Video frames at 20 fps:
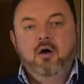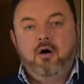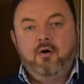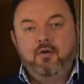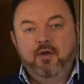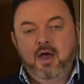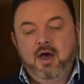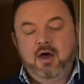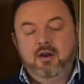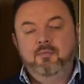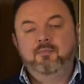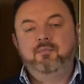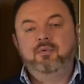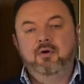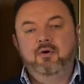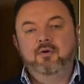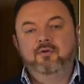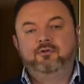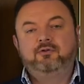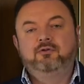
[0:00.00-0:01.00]
on how to
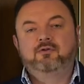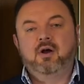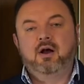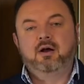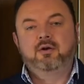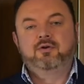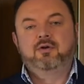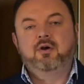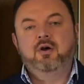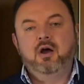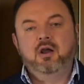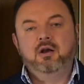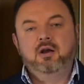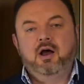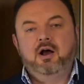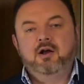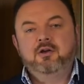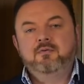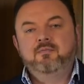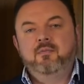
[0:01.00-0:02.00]
build, structure a
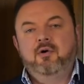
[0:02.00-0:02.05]
large